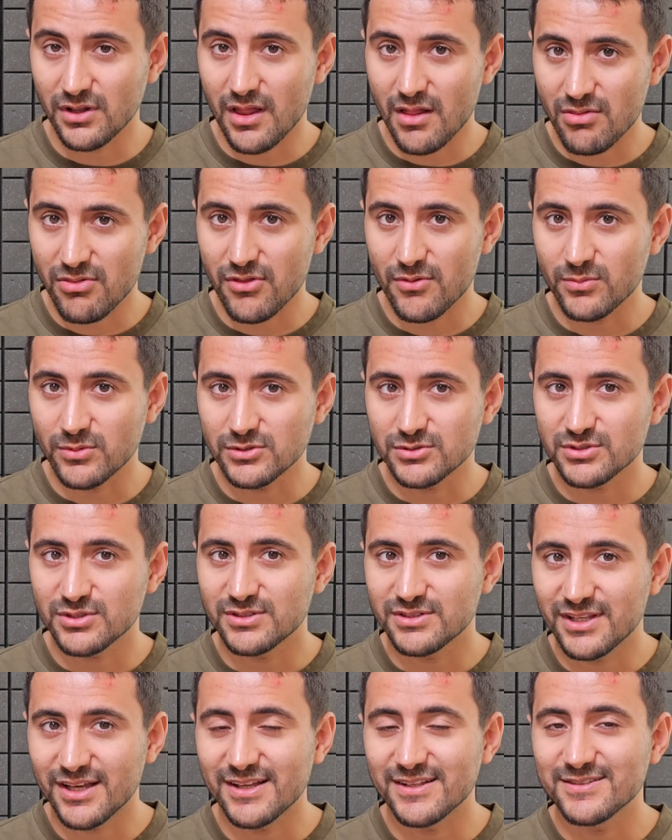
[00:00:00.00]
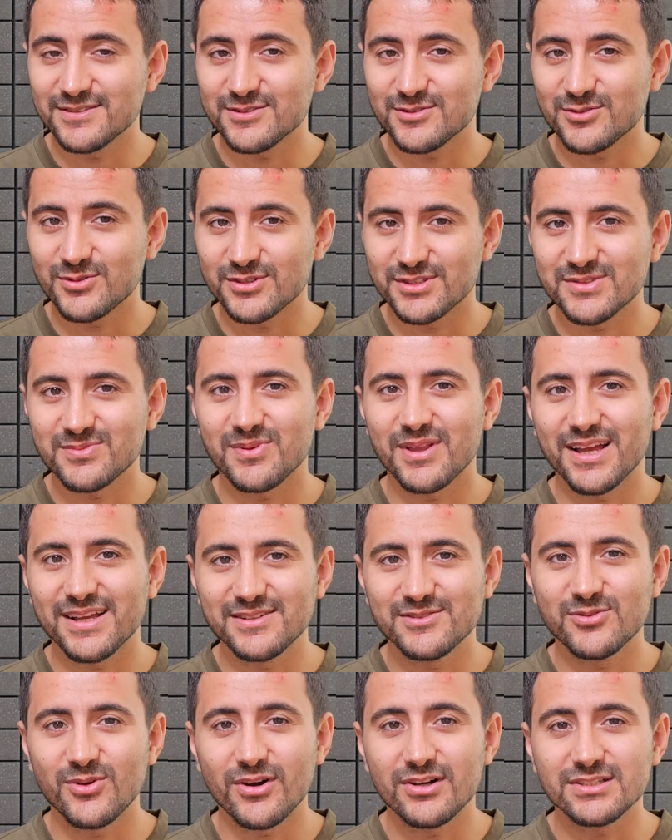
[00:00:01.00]
Lanthimos intends to
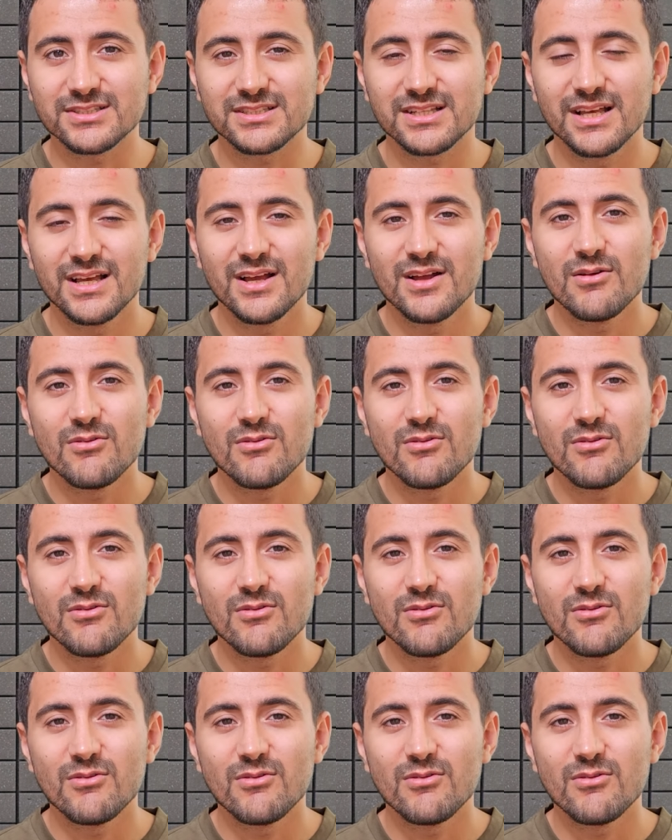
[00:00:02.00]
explain to us